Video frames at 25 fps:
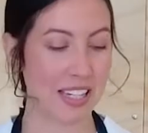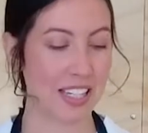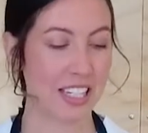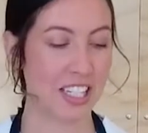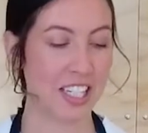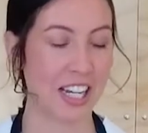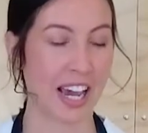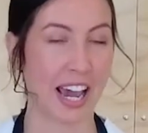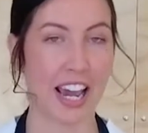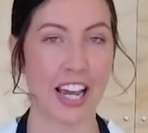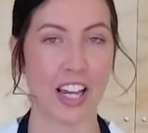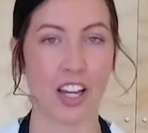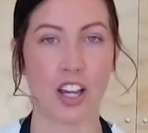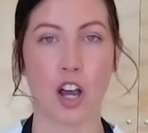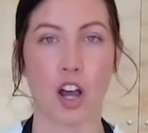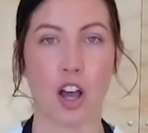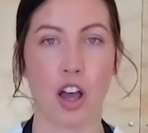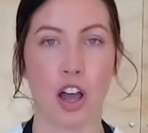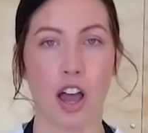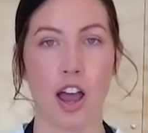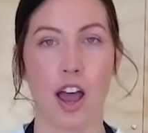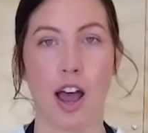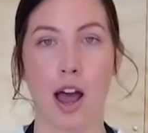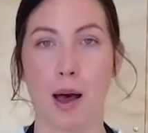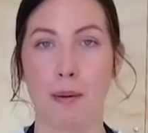to take
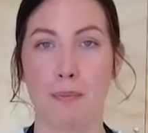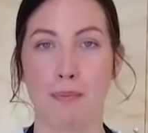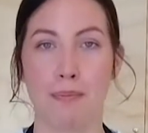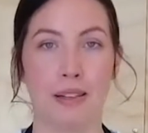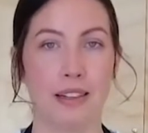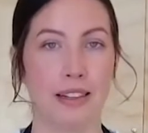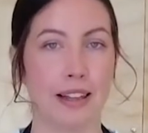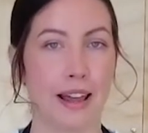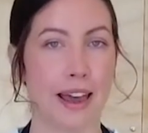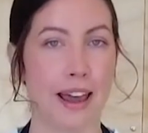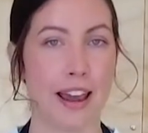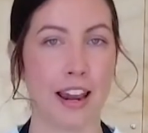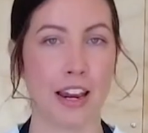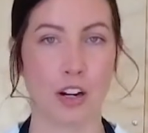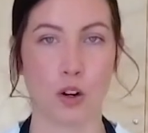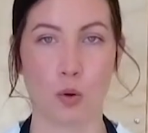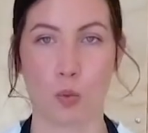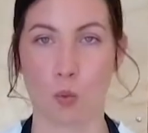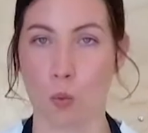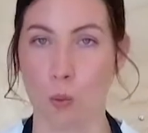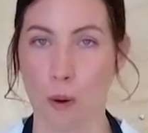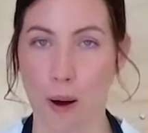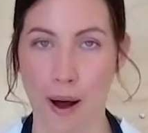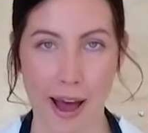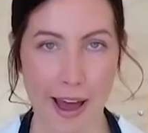a plain
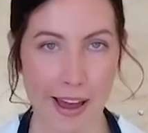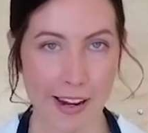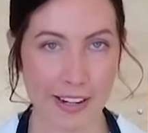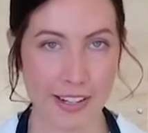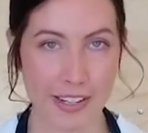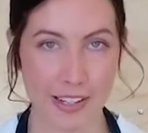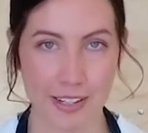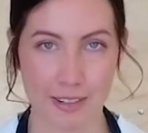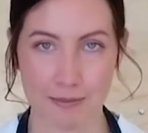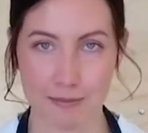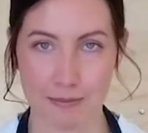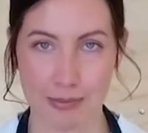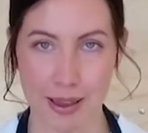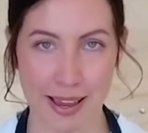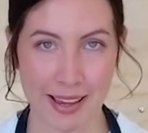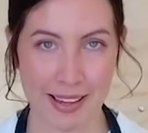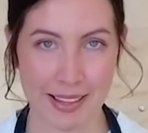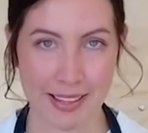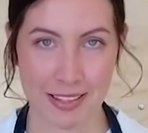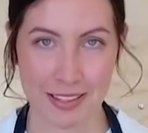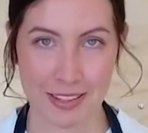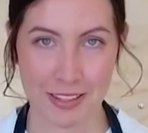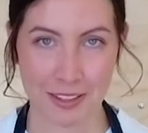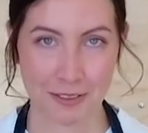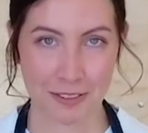white
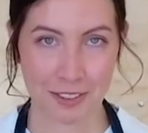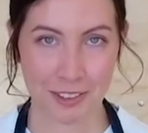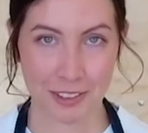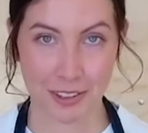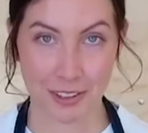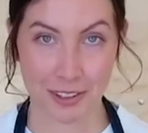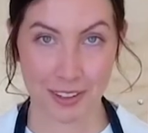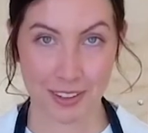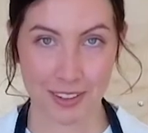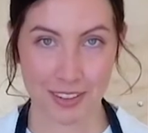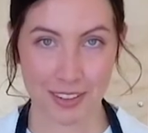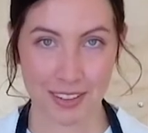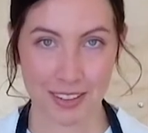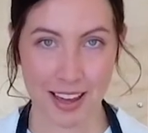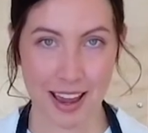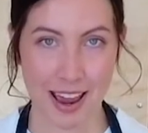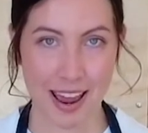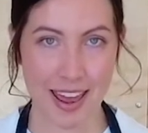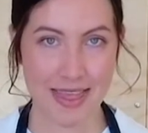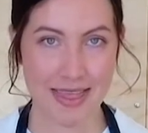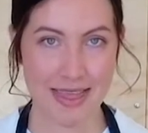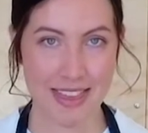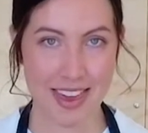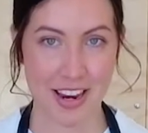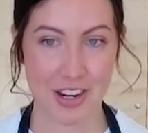piece of cloth
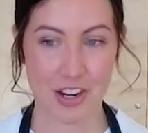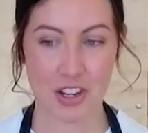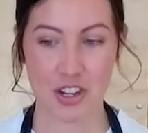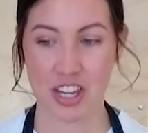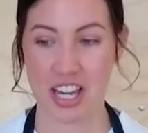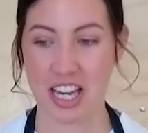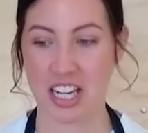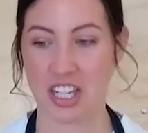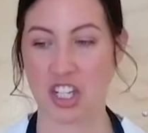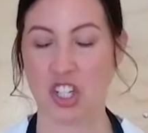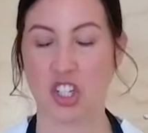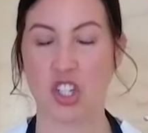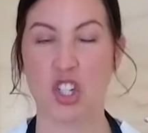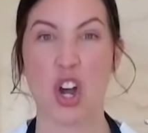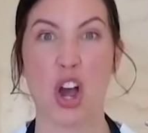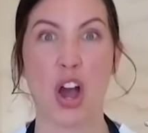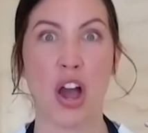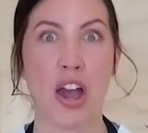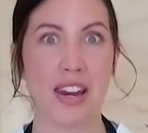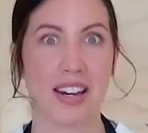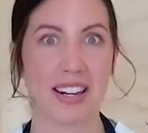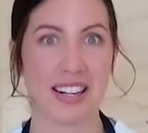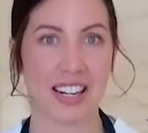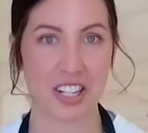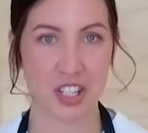and then you get to
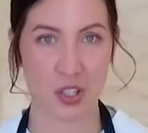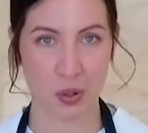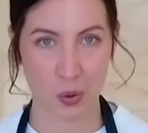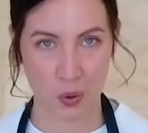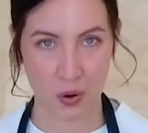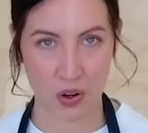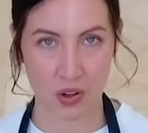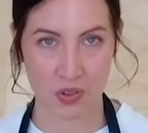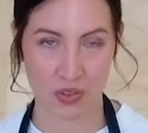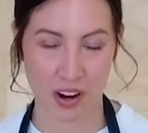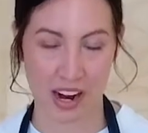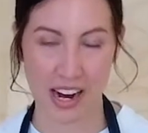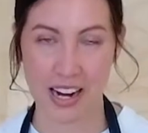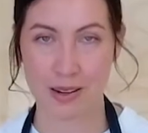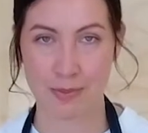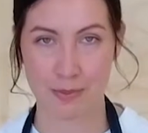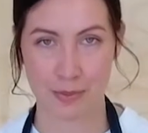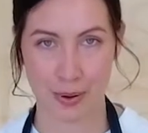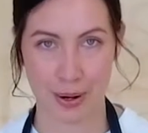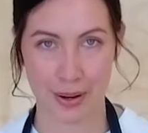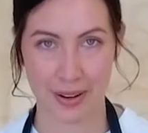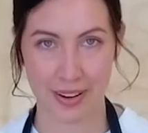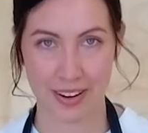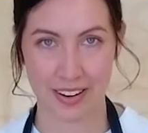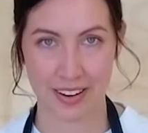turn it into a
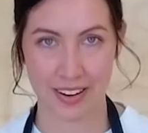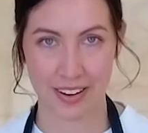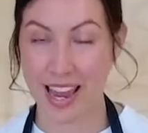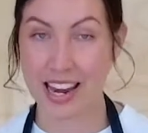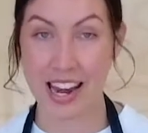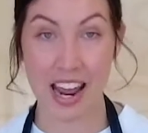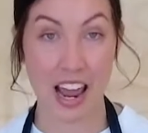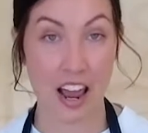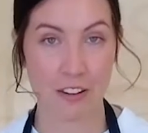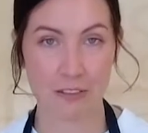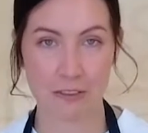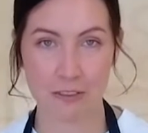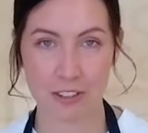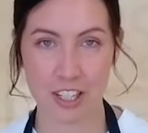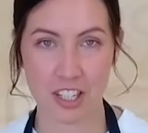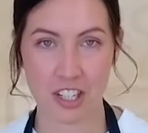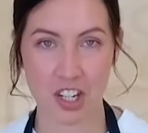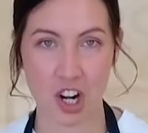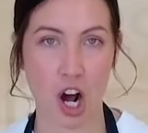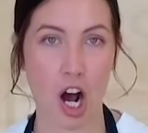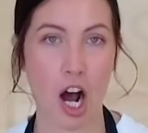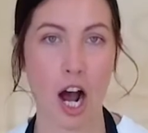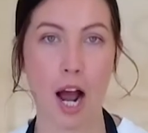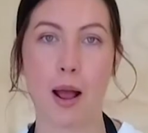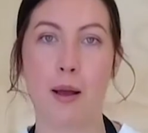rainbow, and every
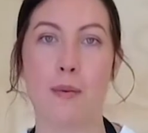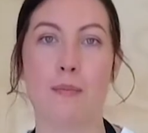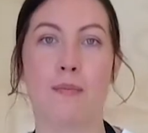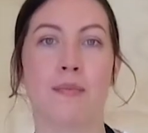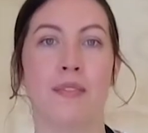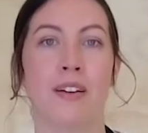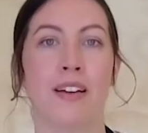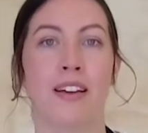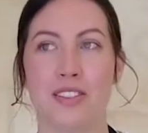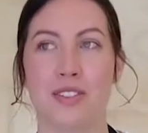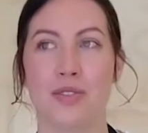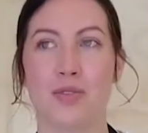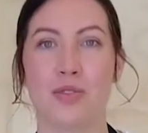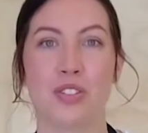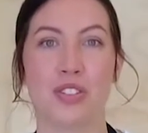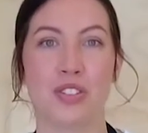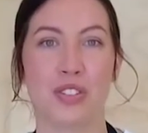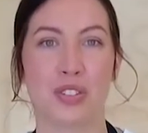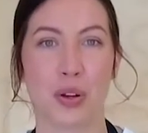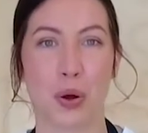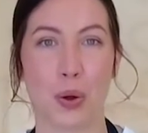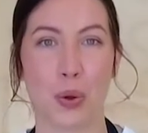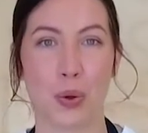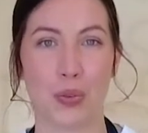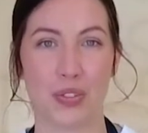time the
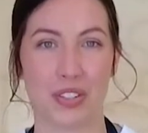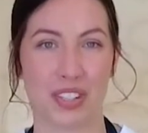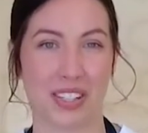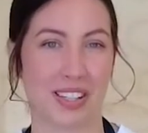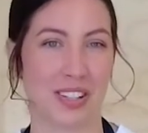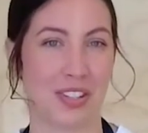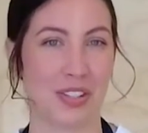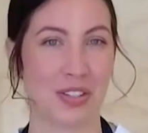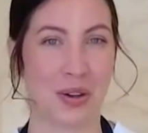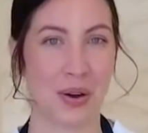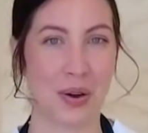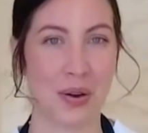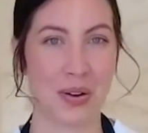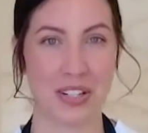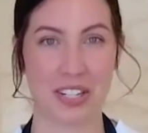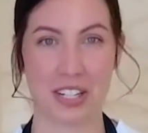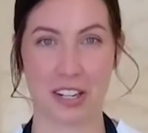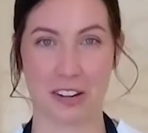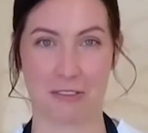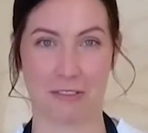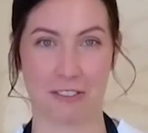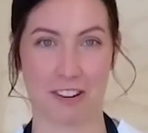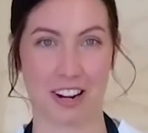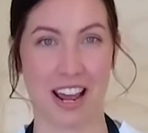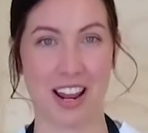results are so
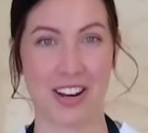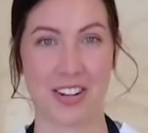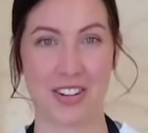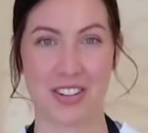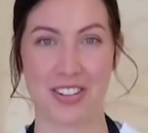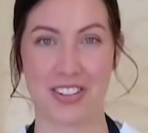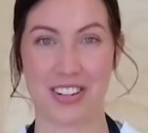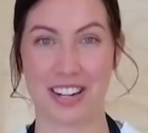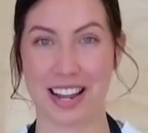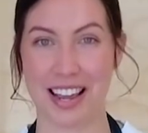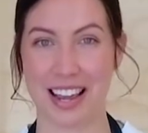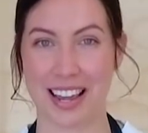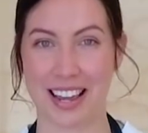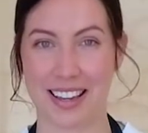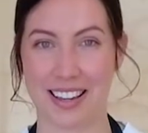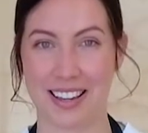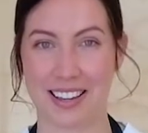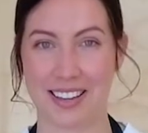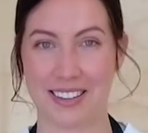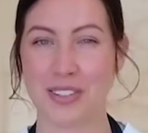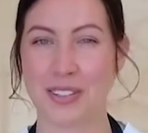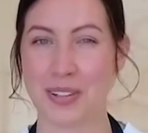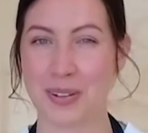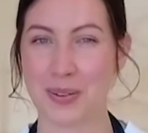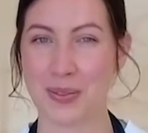different and unique.
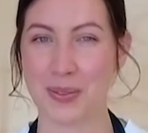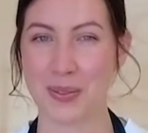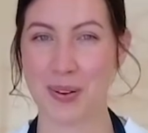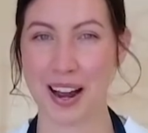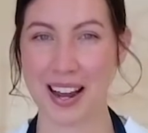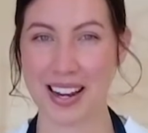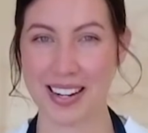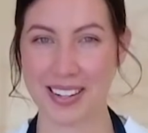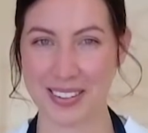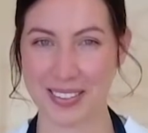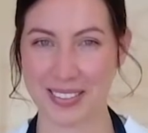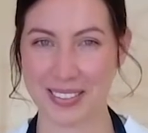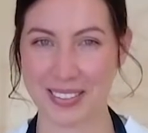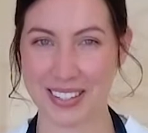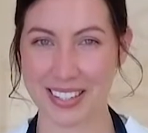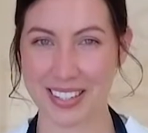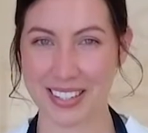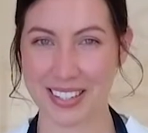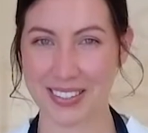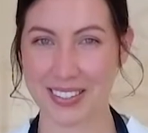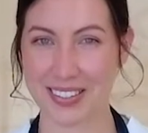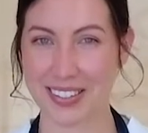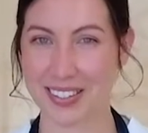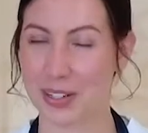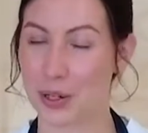So why don't we
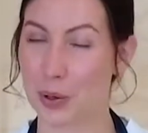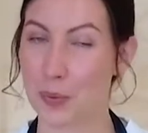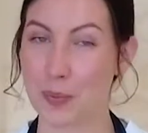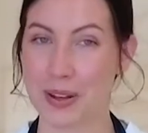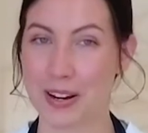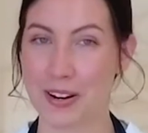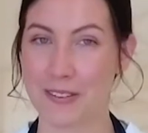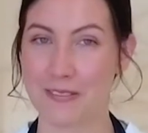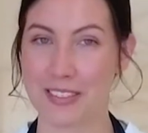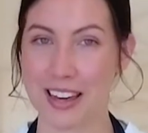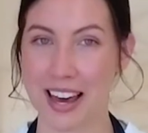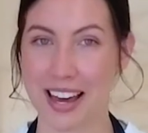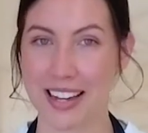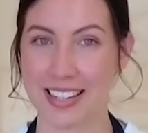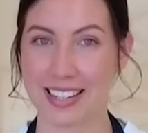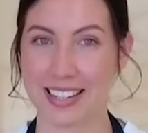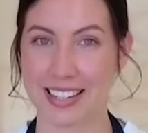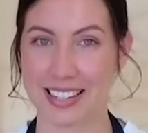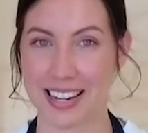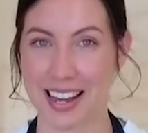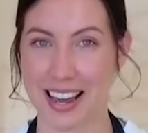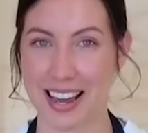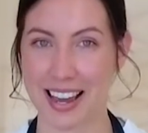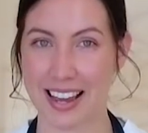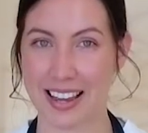do a little bit of that
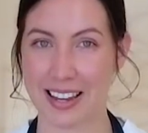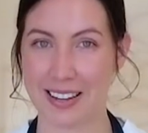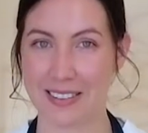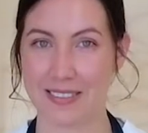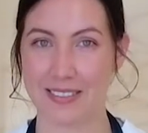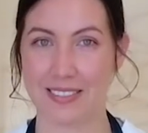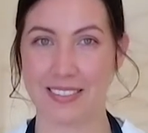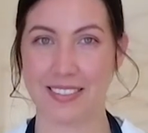today